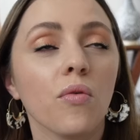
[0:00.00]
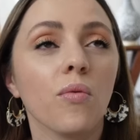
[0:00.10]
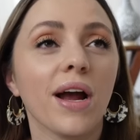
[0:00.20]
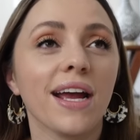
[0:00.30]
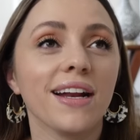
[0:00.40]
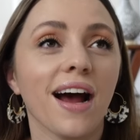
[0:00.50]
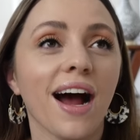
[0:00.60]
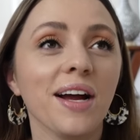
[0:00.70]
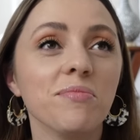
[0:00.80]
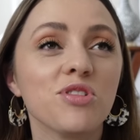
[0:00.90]
Wait,
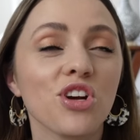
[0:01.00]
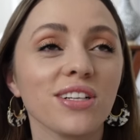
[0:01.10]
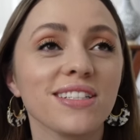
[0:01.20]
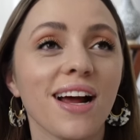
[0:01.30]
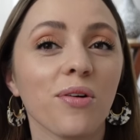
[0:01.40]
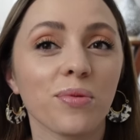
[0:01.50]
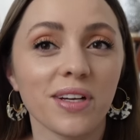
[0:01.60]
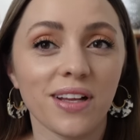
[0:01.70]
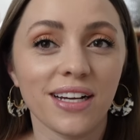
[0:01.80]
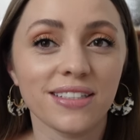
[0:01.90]
I am just now
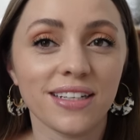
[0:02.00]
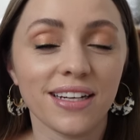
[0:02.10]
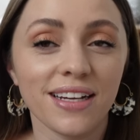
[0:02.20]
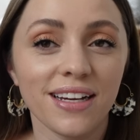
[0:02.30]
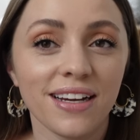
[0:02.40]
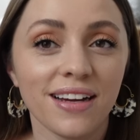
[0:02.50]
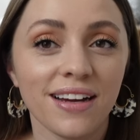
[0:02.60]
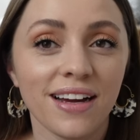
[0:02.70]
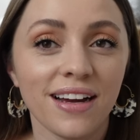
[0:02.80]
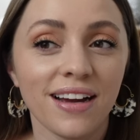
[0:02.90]
realizing
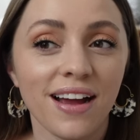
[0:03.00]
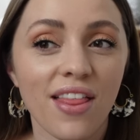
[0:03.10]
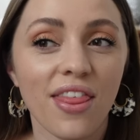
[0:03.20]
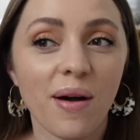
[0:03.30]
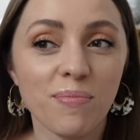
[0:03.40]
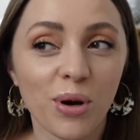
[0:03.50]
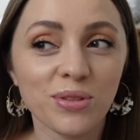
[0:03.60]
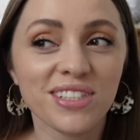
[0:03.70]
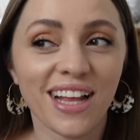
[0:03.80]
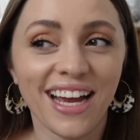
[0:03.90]
that
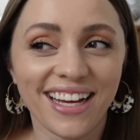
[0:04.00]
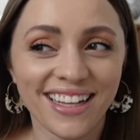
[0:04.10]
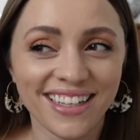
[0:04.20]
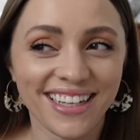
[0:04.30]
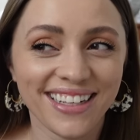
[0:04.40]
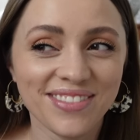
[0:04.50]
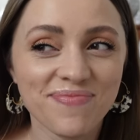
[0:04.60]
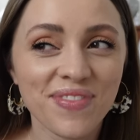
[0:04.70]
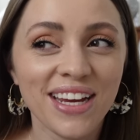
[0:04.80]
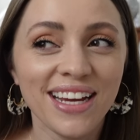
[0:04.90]
most likely
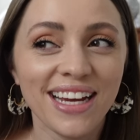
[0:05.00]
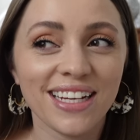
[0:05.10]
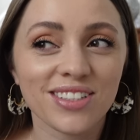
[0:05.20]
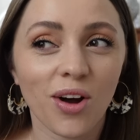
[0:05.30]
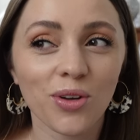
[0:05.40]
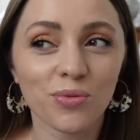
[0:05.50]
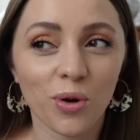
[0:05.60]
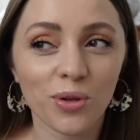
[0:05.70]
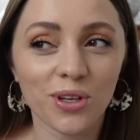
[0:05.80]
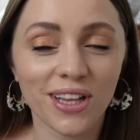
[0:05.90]
it's called
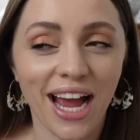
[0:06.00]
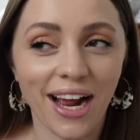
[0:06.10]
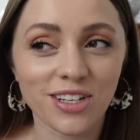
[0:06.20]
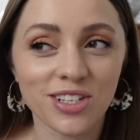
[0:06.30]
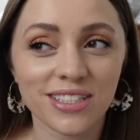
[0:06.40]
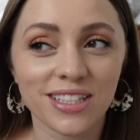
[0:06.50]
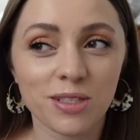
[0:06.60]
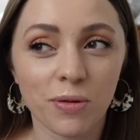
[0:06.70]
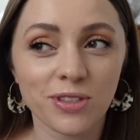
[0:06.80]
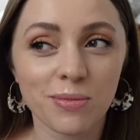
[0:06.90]
Roller Lash because it's
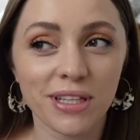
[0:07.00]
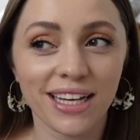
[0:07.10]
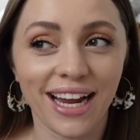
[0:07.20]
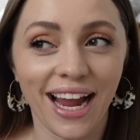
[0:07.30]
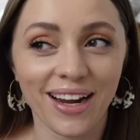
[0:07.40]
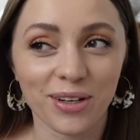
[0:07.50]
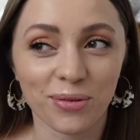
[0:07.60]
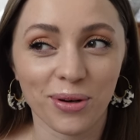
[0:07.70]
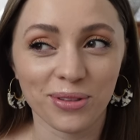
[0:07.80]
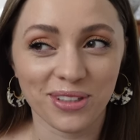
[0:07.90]
supposed to be like a hair
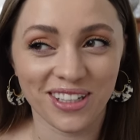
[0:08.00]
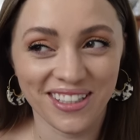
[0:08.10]
roller.